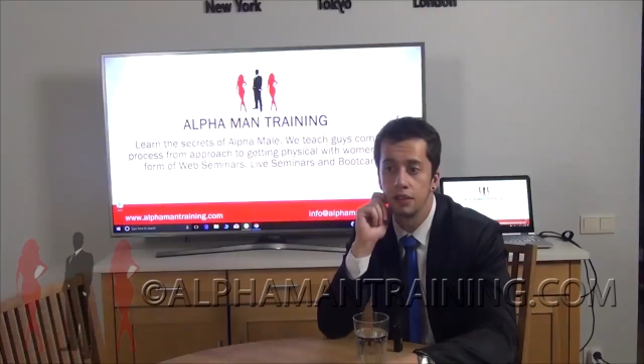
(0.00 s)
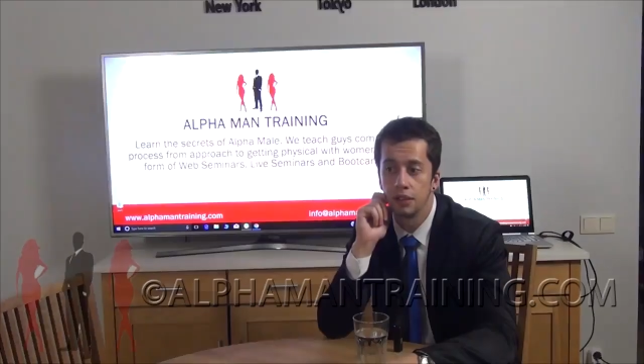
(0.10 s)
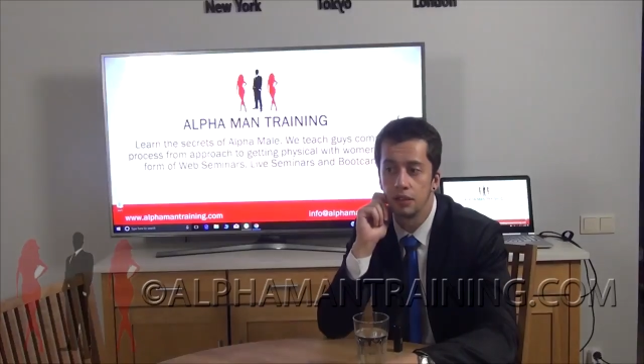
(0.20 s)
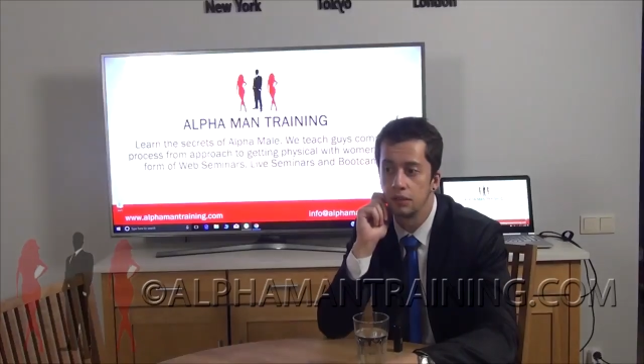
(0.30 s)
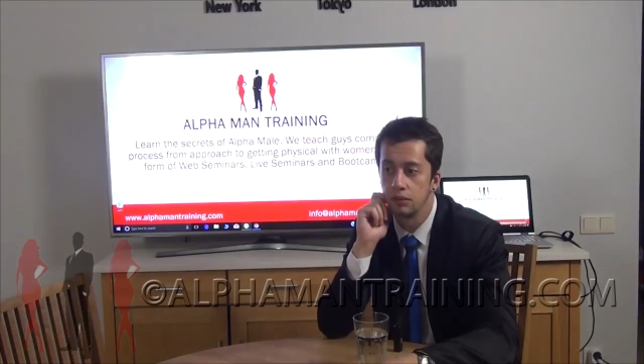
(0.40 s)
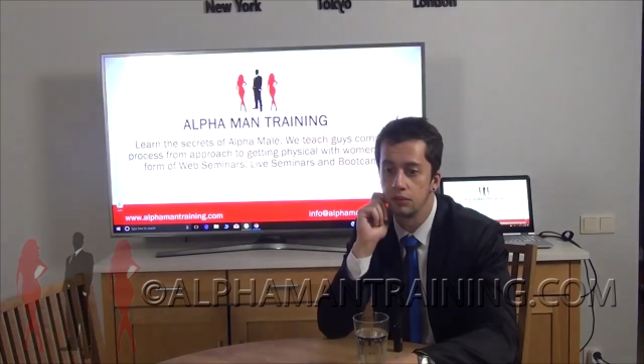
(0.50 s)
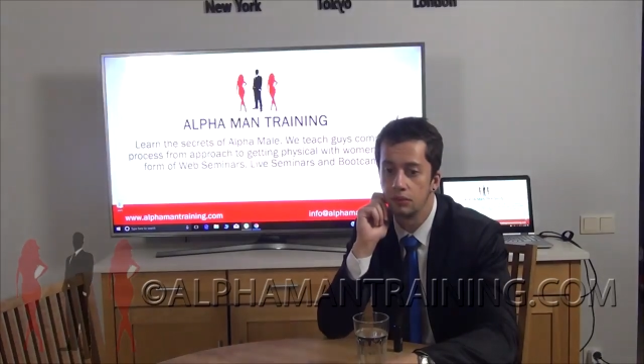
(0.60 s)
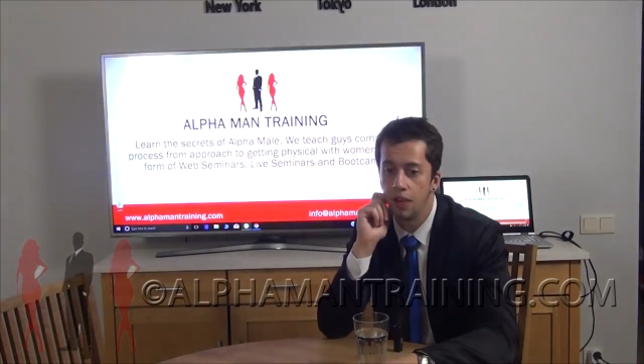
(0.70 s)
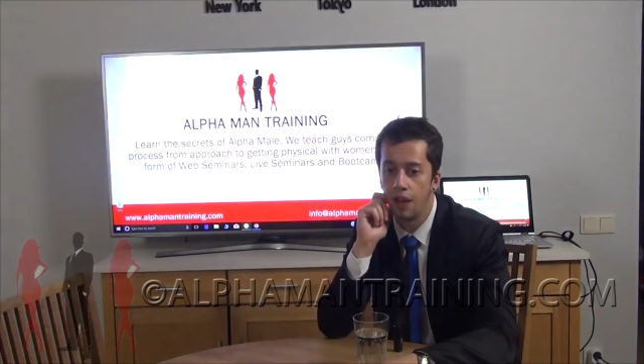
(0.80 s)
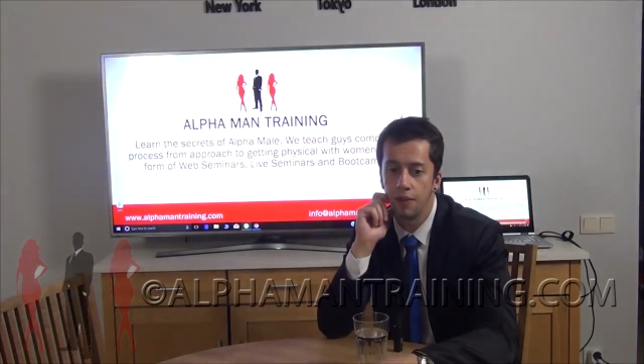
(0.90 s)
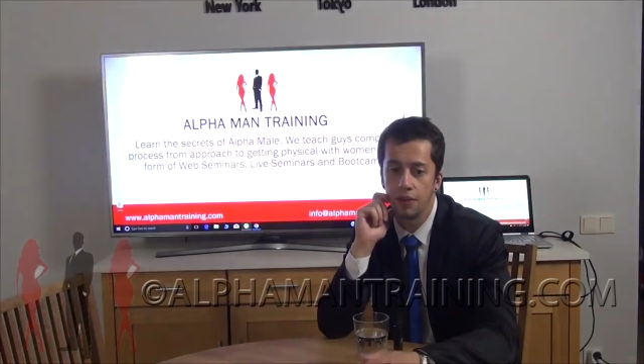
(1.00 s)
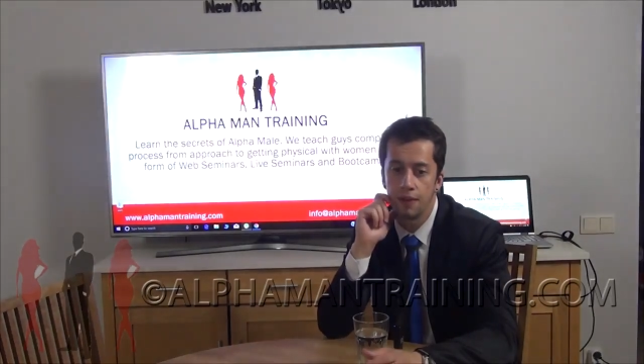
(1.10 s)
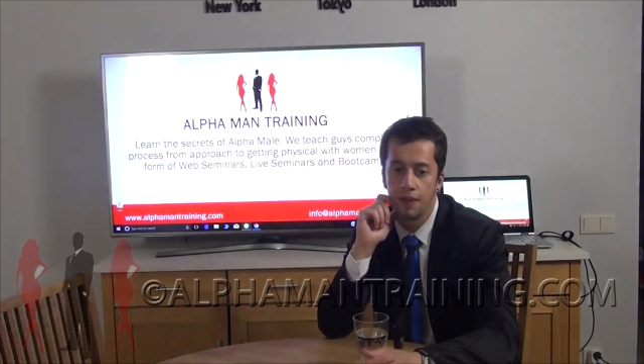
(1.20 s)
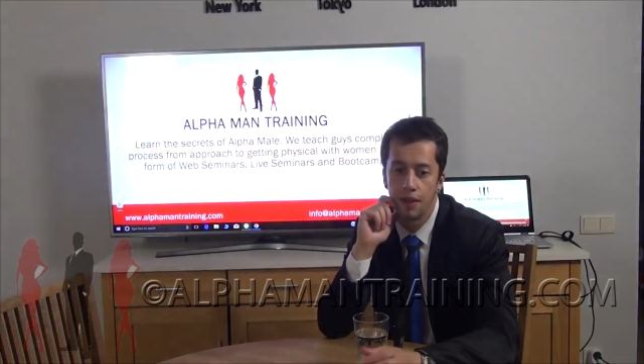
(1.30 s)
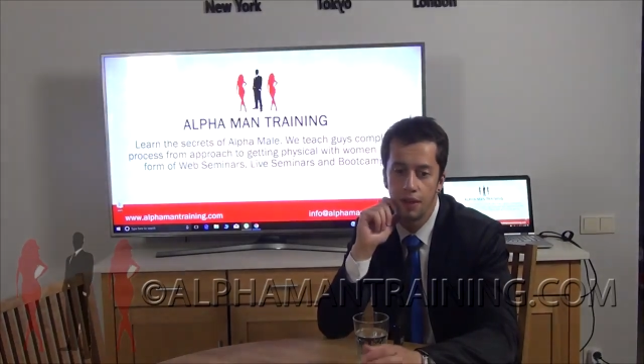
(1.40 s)
uh,
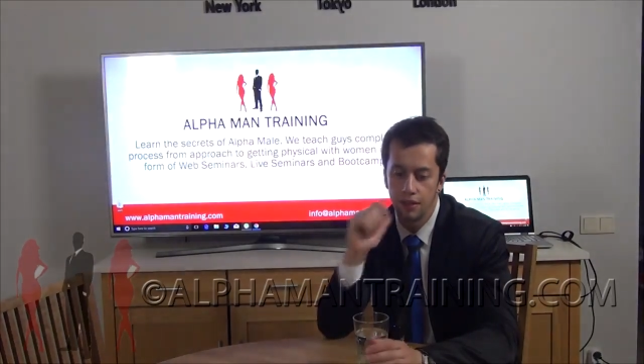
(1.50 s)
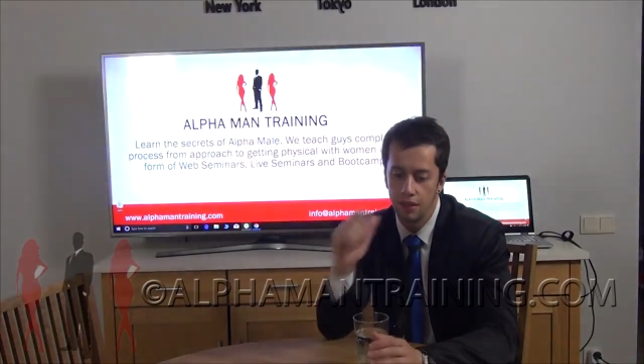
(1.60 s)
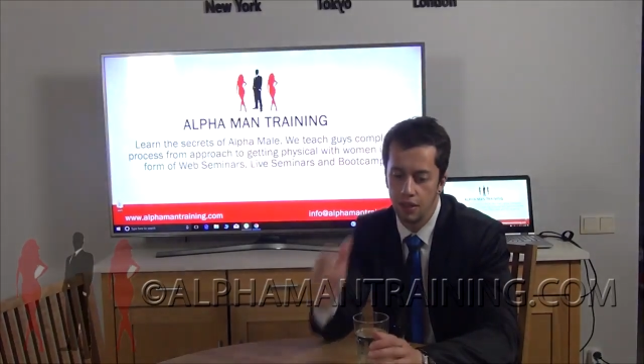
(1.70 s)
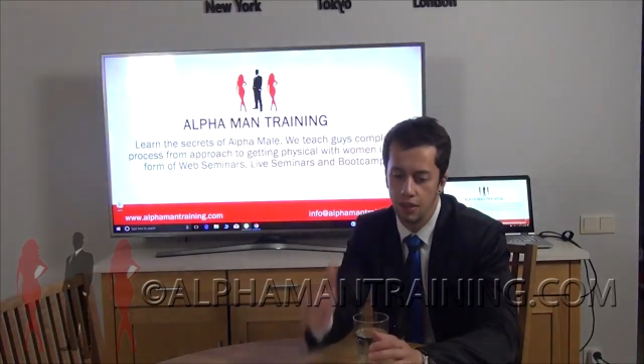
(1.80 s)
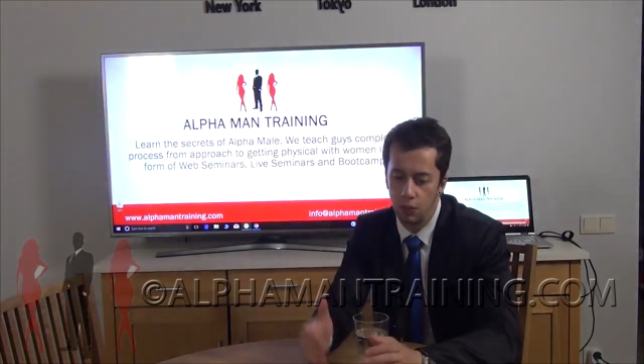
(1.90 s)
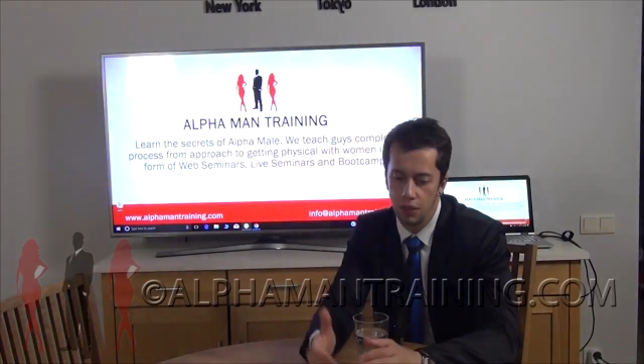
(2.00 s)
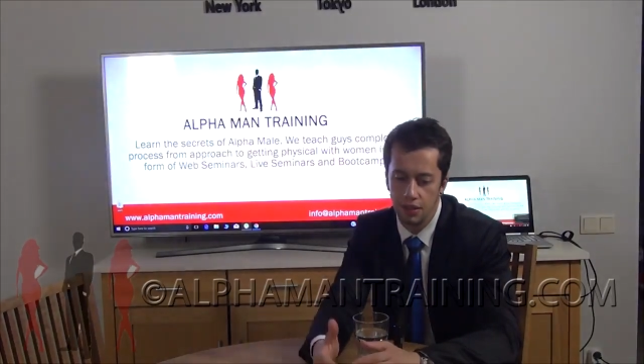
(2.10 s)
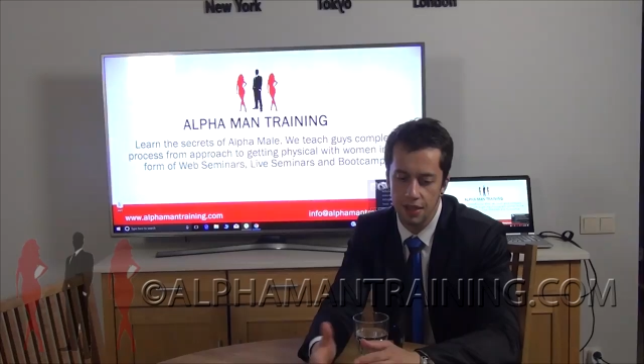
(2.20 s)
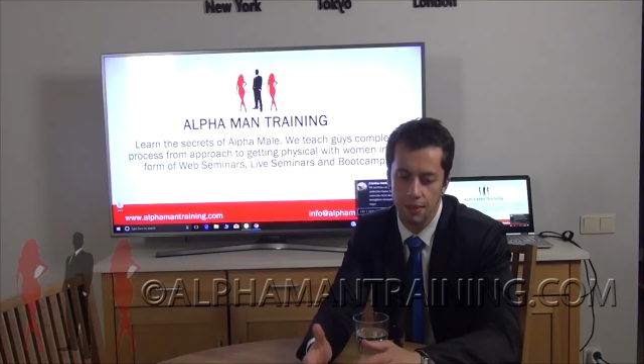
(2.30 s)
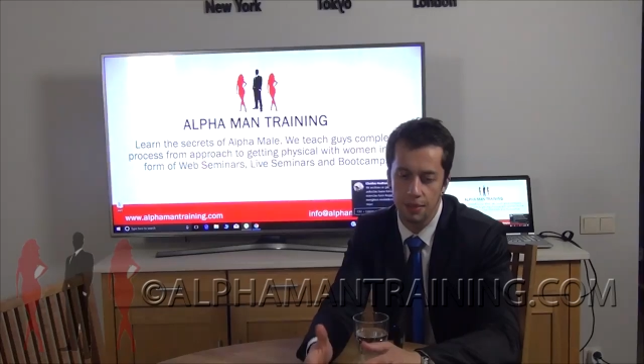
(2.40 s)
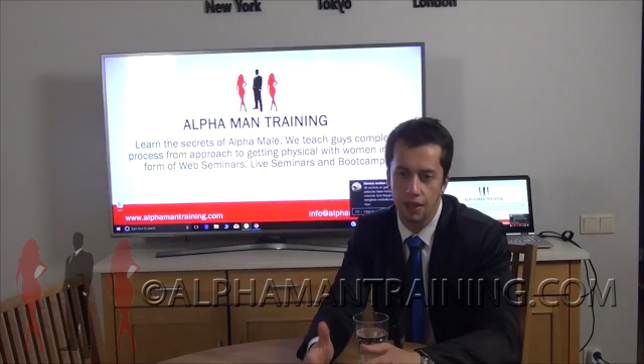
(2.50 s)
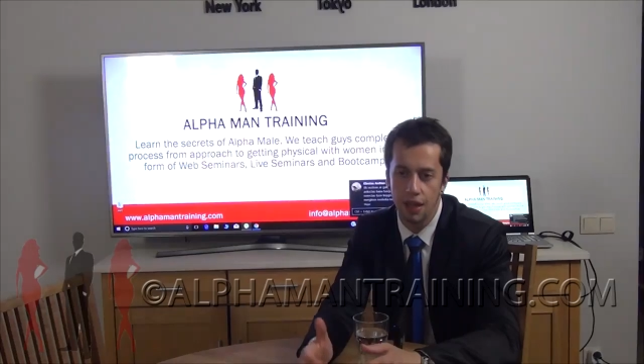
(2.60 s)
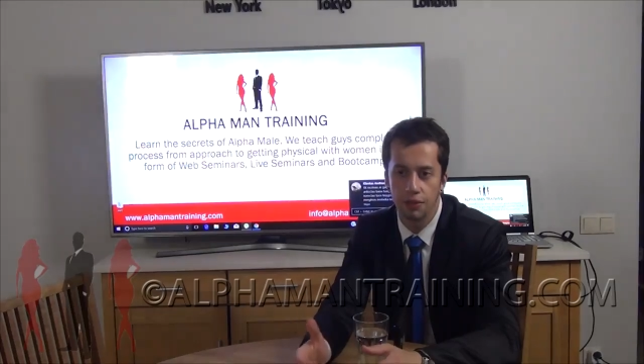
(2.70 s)
after that, what is happening?